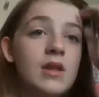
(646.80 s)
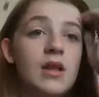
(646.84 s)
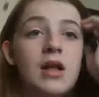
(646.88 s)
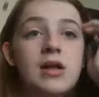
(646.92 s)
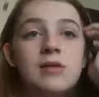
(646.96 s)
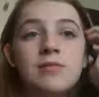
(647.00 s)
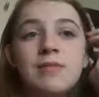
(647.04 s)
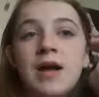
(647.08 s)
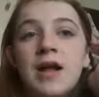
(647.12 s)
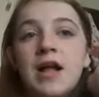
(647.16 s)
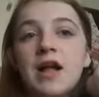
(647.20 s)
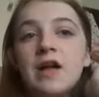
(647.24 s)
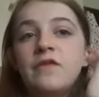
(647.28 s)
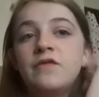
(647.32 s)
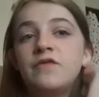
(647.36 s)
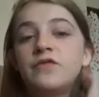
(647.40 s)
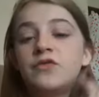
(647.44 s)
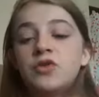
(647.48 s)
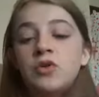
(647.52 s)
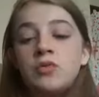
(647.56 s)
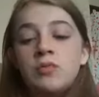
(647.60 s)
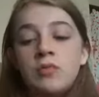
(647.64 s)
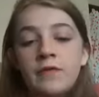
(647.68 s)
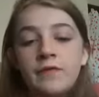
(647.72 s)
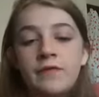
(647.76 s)
I might have
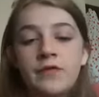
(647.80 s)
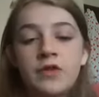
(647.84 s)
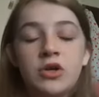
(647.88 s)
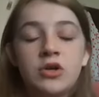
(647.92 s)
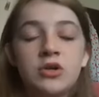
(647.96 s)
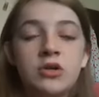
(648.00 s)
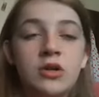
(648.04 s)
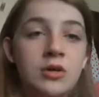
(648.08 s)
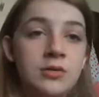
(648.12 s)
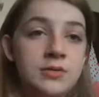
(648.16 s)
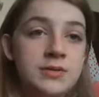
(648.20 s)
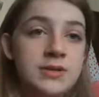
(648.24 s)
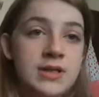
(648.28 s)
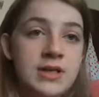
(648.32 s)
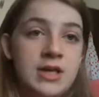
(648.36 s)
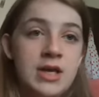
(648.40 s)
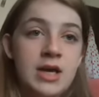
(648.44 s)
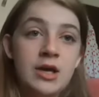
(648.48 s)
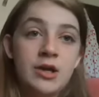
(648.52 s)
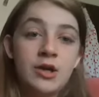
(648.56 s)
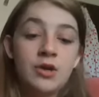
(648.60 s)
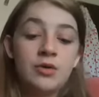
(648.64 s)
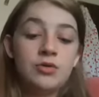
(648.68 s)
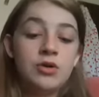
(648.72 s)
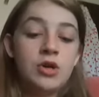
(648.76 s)
some of the clothes
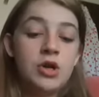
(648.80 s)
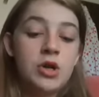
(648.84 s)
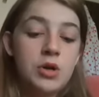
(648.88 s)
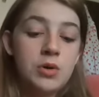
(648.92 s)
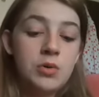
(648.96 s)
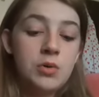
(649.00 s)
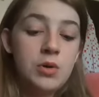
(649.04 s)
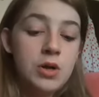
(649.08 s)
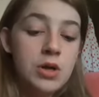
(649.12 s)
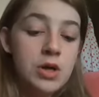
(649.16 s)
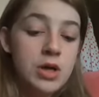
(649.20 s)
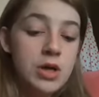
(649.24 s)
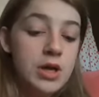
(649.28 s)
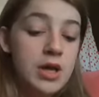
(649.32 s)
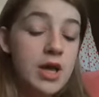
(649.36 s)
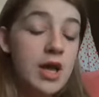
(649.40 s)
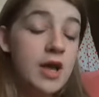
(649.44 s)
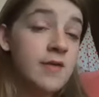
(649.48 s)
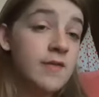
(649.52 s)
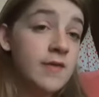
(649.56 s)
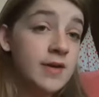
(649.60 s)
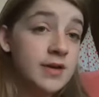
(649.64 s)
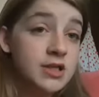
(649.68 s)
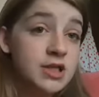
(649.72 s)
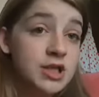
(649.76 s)
here, I don't know.
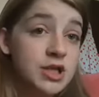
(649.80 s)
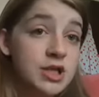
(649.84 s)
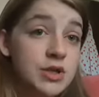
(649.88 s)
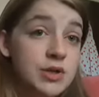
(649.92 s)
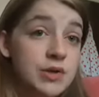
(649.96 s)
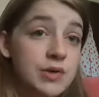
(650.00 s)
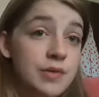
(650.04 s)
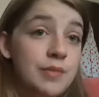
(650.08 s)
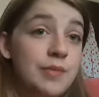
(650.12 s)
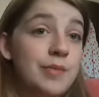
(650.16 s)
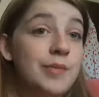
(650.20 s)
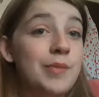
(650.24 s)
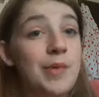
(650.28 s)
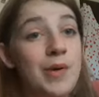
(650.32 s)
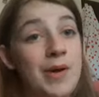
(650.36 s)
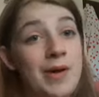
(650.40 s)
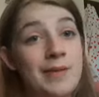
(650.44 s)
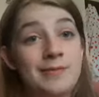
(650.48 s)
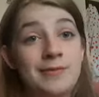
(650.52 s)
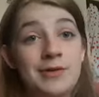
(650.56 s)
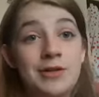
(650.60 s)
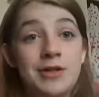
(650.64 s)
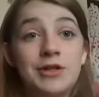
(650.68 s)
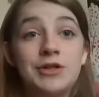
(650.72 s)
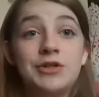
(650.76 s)
If I do, but
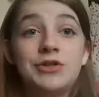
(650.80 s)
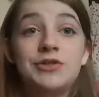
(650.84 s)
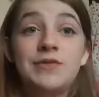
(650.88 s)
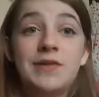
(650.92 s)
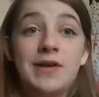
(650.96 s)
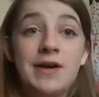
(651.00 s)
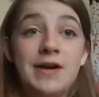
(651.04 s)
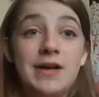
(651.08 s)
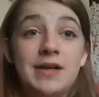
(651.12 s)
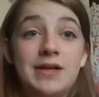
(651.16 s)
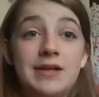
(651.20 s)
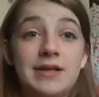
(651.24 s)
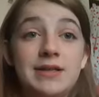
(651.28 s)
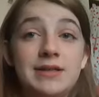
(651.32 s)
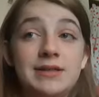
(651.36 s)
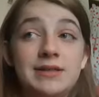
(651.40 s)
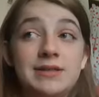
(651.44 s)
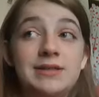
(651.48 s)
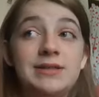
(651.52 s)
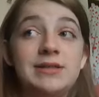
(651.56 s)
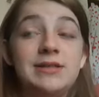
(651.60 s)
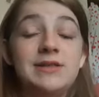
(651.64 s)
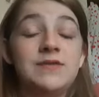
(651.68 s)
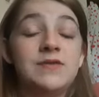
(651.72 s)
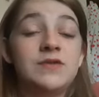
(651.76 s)
I'm gonna try
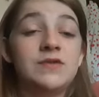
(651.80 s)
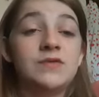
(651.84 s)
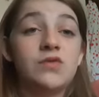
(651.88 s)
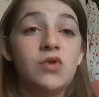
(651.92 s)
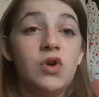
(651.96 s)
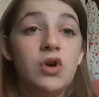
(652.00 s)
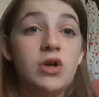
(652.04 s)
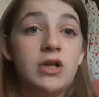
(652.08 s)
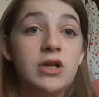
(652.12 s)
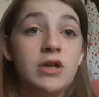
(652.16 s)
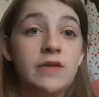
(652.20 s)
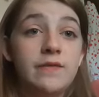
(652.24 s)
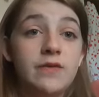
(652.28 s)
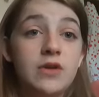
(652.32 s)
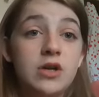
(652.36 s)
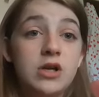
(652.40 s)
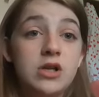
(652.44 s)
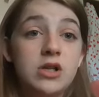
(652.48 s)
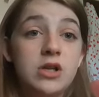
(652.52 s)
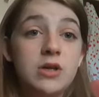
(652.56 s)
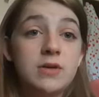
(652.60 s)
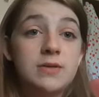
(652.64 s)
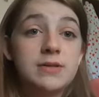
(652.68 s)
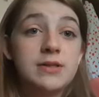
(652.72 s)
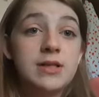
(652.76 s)
and see if I've got any of the
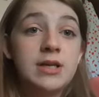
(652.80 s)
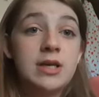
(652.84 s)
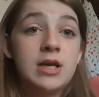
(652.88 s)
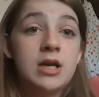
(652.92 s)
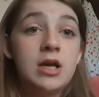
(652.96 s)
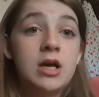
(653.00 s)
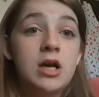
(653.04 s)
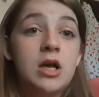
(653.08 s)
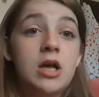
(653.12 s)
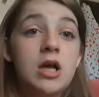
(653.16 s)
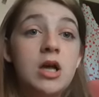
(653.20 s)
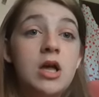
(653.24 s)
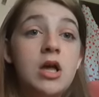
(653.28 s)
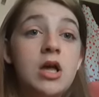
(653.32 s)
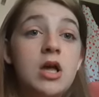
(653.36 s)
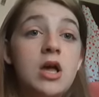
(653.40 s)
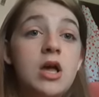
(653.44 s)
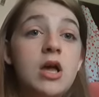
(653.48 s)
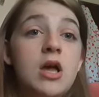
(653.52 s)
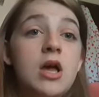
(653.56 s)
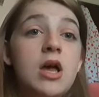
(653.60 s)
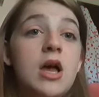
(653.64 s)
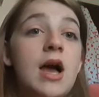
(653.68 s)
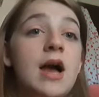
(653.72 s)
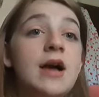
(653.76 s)
clothes here.
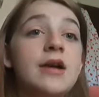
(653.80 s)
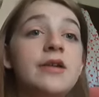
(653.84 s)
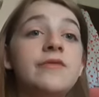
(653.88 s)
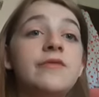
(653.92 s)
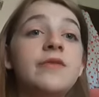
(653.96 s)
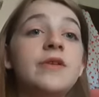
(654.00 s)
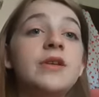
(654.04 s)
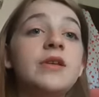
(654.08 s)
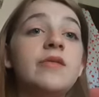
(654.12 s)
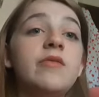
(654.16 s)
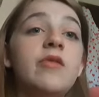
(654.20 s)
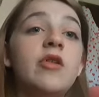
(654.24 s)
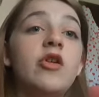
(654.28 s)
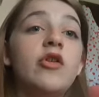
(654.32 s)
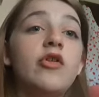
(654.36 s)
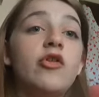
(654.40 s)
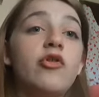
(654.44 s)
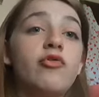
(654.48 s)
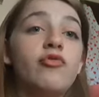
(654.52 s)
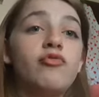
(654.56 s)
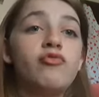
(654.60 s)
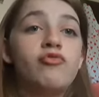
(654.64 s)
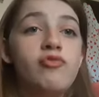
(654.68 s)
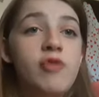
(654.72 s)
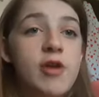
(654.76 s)
I just really wanna
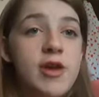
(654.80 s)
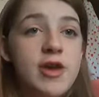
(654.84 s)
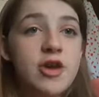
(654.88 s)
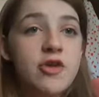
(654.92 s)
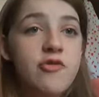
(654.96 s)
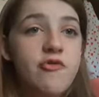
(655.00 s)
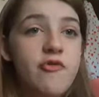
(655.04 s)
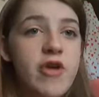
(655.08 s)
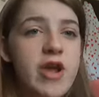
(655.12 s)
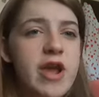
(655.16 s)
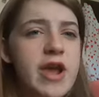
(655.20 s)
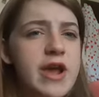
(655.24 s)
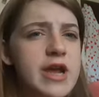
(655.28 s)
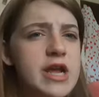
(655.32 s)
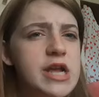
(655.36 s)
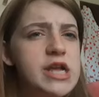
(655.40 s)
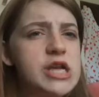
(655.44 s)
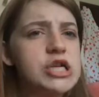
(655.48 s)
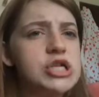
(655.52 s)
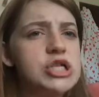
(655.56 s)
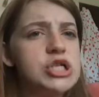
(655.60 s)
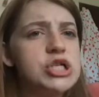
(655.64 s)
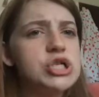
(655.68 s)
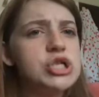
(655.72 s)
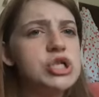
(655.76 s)

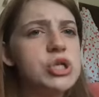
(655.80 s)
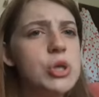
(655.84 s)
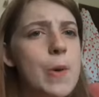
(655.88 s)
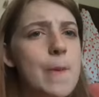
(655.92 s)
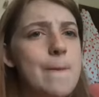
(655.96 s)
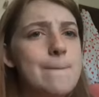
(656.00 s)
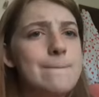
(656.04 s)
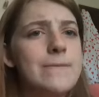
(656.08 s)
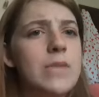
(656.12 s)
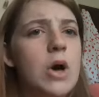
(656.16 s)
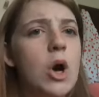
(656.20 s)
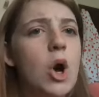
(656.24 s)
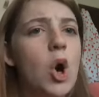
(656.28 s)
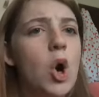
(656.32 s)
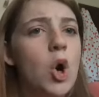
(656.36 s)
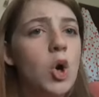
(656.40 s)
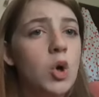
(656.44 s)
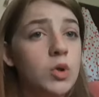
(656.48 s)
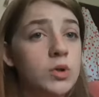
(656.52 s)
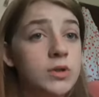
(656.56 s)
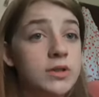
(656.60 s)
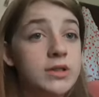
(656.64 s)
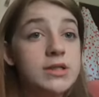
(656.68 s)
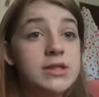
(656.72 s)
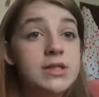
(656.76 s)
recreate some
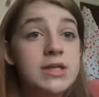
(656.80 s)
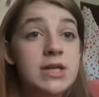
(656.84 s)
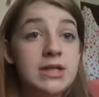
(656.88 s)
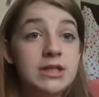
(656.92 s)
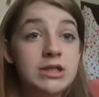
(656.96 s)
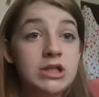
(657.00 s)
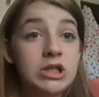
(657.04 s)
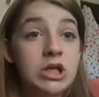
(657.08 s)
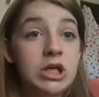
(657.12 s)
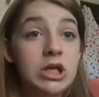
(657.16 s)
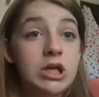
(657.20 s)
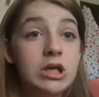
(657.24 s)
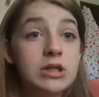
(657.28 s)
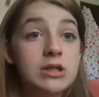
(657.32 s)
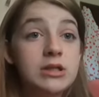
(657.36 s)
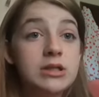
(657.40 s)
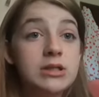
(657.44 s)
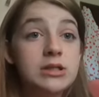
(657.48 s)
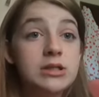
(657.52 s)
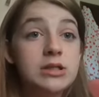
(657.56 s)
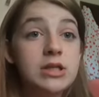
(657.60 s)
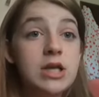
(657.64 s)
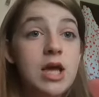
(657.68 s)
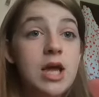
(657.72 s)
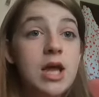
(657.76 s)
old
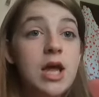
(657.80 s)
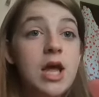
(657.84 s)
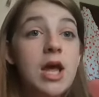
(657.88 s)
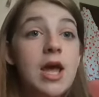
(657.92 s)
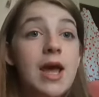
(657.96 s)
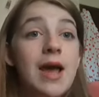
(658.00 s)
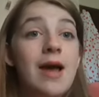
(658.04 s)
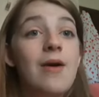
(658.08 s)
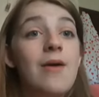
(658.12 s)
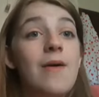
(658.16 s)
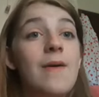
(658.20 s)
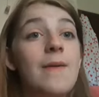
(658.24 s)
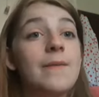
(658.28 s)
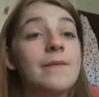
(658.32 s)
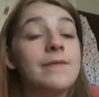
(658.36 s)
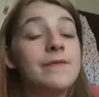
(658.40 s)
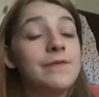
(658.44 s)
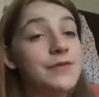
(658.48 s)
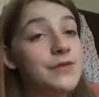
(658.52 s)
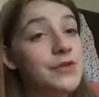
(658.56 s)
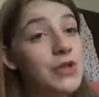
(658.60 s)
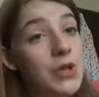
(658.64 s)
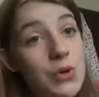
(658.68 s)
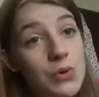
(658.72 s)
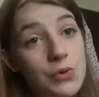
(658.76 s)
TikToks.
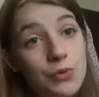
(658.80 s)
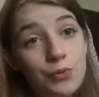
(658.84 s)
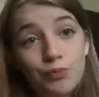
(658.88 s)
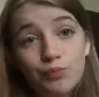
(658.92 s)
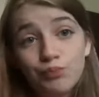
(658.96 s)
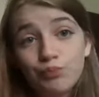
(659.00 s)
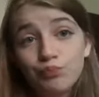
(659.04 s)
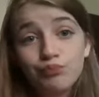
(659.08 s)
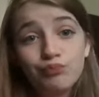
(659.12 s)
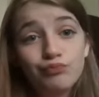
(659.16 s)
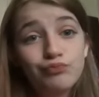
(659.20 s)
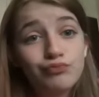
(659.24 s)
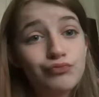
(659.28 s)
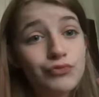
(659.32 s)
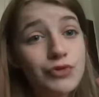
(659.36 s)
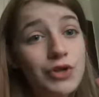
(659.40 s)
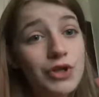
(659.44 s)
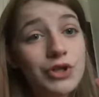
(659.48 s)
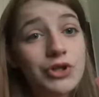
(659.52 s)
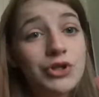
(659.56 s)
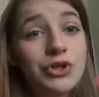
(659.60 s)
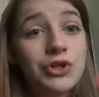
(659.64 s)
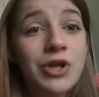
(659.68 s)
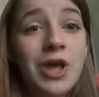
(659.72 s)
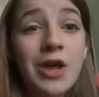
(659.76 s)
So
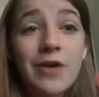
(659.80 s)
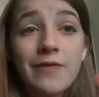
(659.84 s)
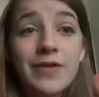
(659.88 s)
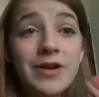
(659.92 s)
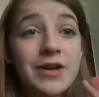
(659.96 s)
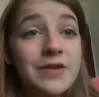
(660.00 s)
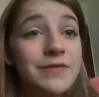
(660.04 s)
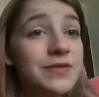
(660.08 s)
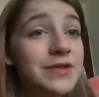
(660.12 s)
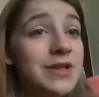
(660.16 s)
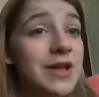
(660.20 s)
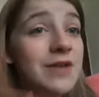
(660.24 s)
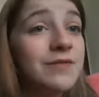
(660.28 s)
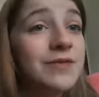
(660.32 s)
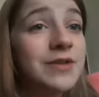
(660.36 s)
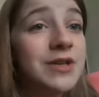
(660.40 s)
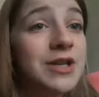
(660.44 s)
get ready for that